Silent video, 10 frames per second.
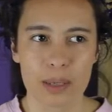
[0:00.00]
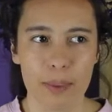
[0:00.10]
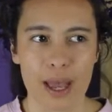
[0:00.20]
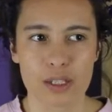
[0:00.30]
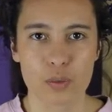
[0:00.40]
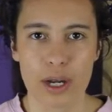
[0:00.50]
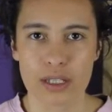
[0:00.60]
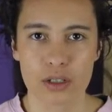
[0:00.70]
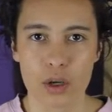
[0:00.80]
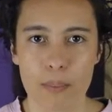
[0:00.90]
the best way
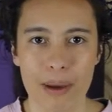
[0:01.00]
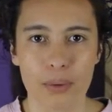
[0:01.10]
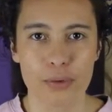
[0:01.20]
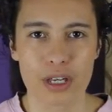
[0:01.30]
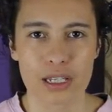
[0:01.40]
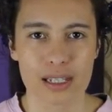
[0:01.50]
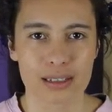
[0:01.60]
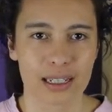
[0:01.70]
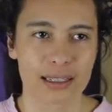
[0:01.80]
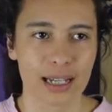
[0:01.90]
to go about things.
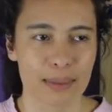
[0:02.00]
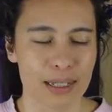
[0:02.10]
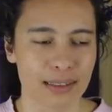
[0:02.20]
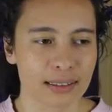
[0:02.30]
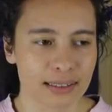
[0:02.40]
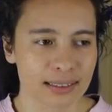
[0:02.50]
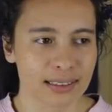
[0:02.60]
And then, I mean,